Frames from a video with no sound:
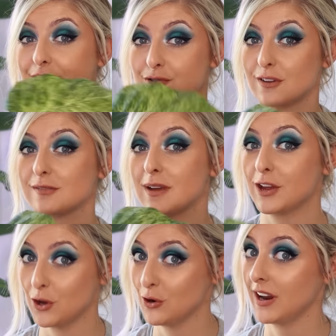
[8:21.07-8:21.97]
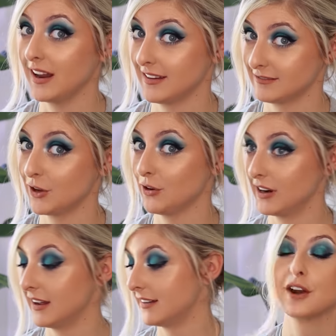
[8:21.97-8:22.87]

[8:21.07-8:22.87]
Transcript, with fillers: Trust me. Google it. Google it.